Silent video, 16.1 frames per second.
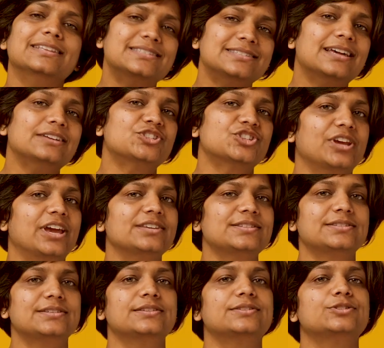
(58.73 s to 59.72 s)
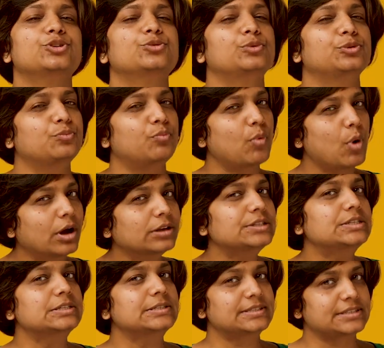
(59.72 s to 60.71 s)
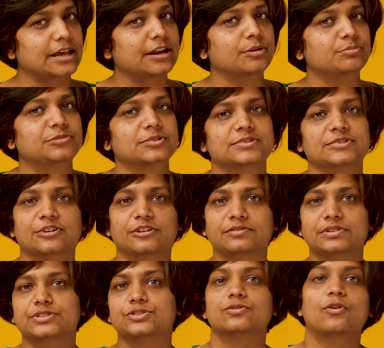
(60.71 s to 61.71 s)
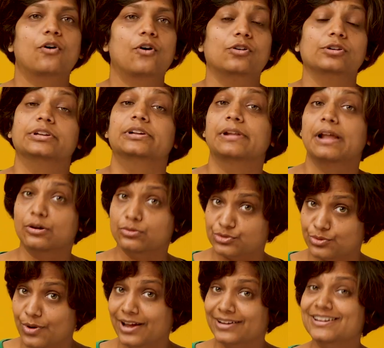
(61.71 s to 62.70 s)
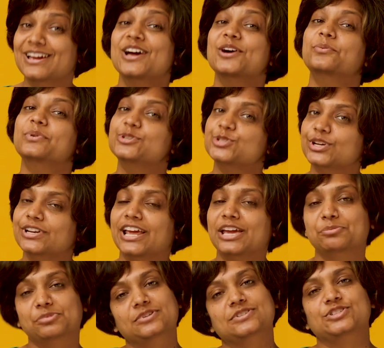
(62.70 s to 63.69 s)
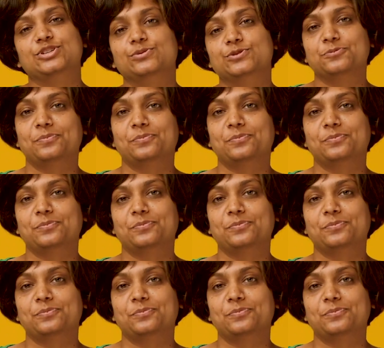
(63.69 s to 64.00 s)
In such cases, you would want to set up the service on Cloud Run, which enables you